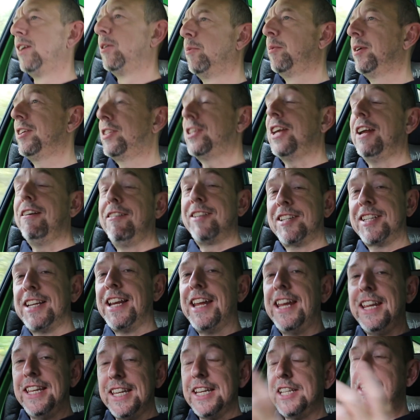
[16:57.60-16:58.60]
But
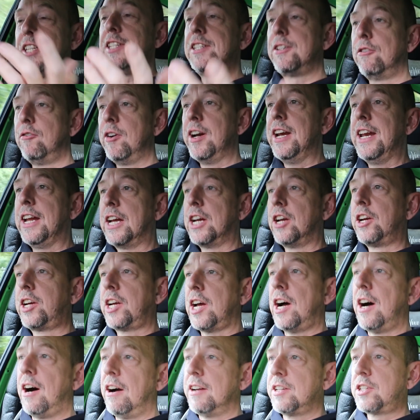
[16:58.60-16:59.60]
seriously, this is a really good
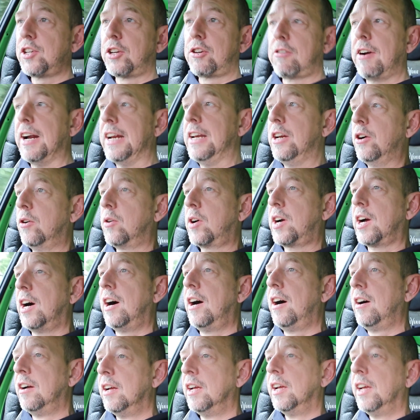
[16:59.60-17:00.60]
car. It's a great little
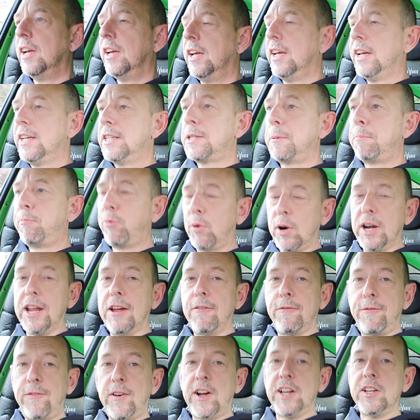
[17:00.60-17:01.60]
car. It's a
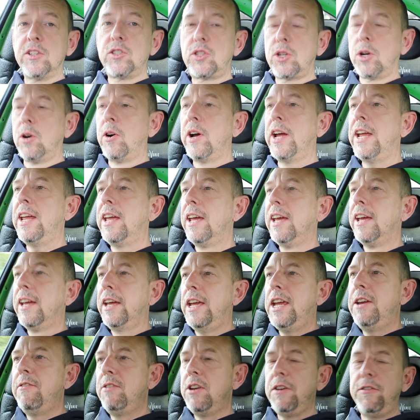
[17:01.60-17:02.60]
brilliant fun toy.
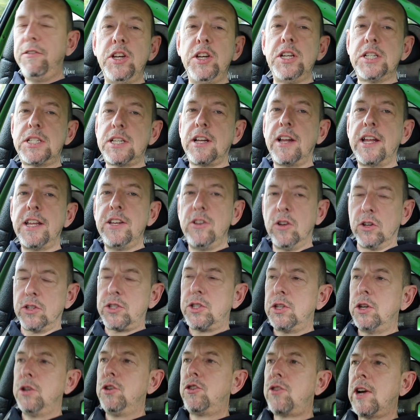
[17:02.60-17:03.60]
Even decided not
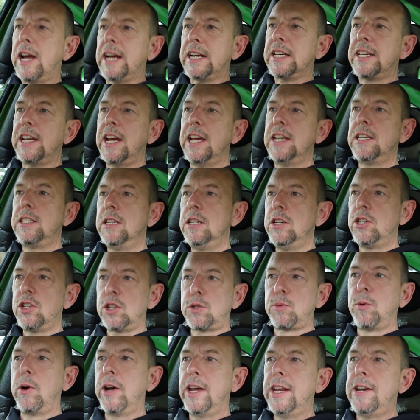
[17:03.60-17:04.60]
to do track days and you
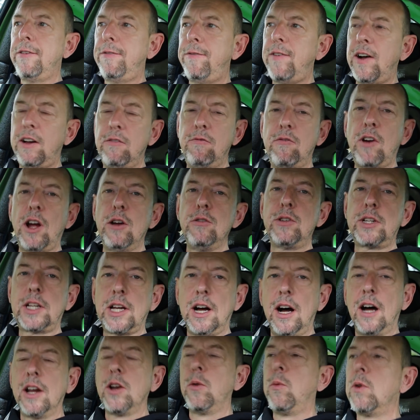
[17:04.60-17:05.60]
just wanted a fun road
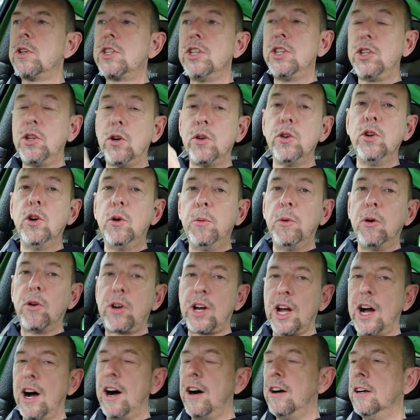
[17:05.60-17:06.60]
car that wasn't your normal
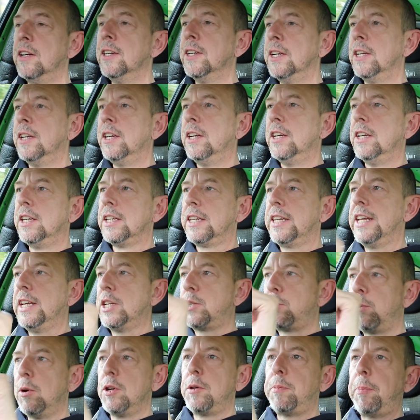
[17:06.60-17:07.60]
car,
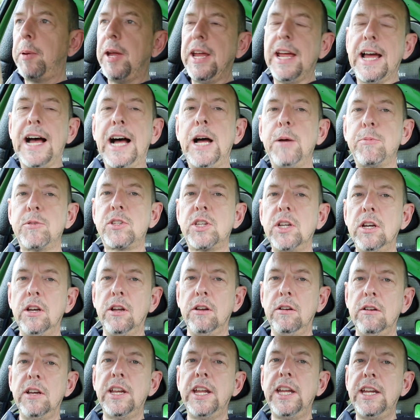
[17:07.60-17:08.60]
this would be
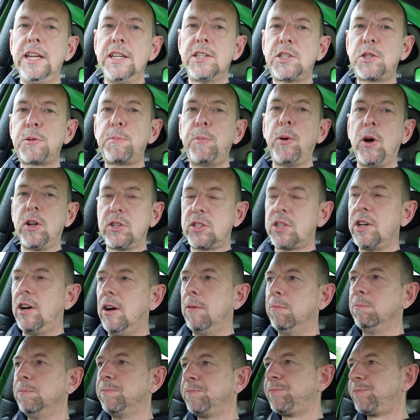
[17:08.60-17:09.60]
absolutely spot
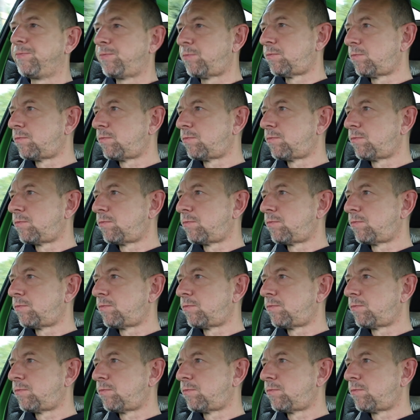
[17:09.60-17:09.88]
on.